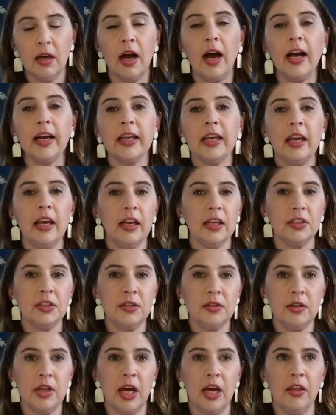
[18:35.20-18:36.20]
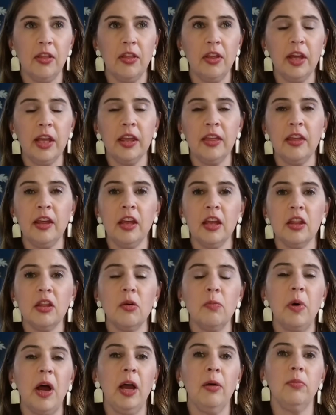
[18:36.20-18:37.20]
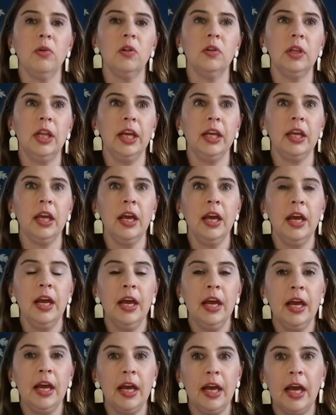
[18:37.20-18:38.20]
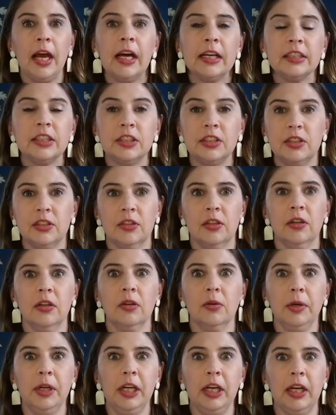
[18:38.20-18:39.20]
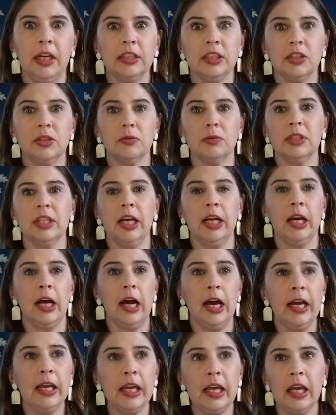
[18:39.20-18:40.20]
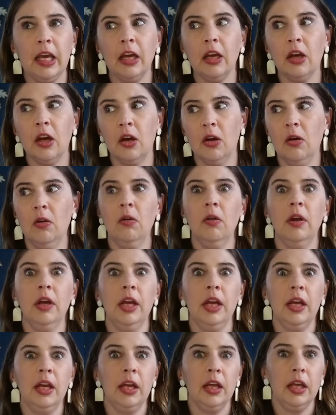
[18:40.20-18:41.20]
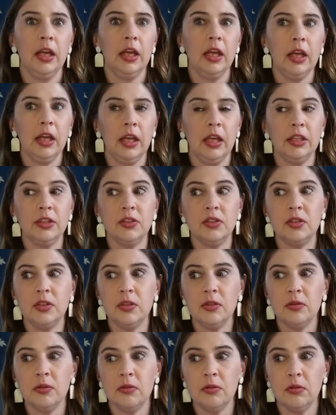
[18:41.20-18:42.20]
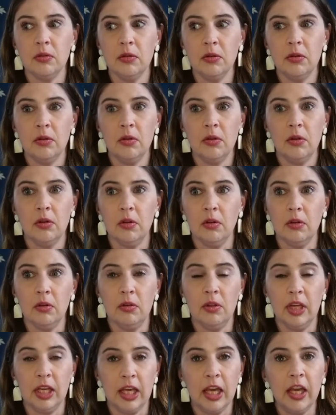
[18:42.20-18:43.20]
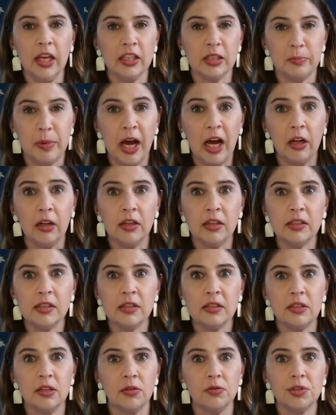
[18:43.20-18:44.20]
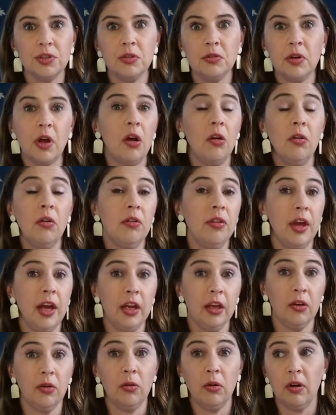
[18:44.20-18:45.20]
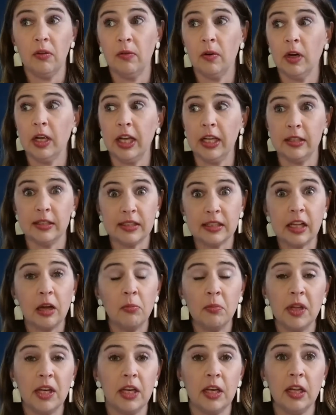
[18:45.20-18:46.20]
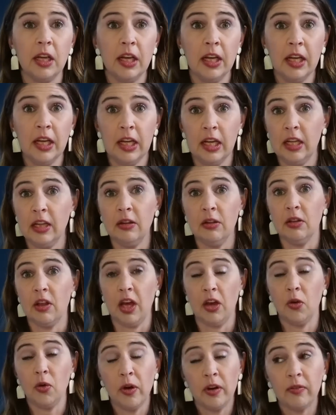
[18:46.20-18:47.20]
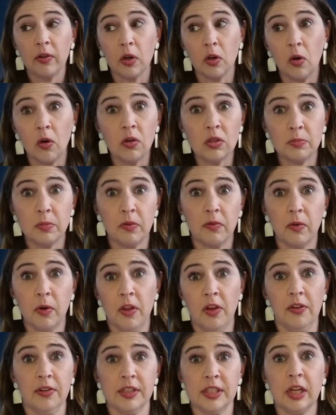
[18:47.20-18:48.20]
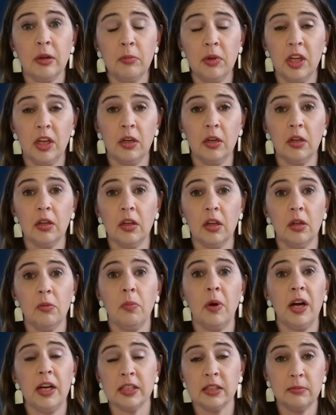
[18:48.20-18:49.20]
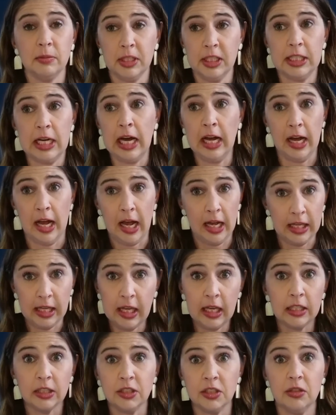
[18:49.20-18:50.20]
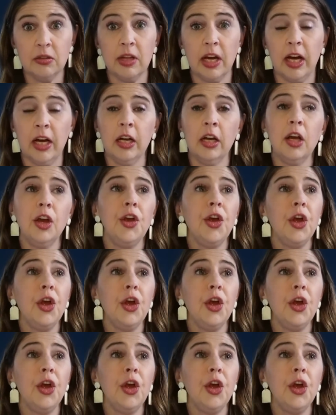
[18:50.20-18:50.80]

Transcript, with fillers: I can't do that. Like, think in the Bible, like, Esther, Queen Esther, was like, I can't go into the king's palace. Don't you know that whoever gets summoned, in, like whoever goes before they're summoned, could possibly die? I can't do that.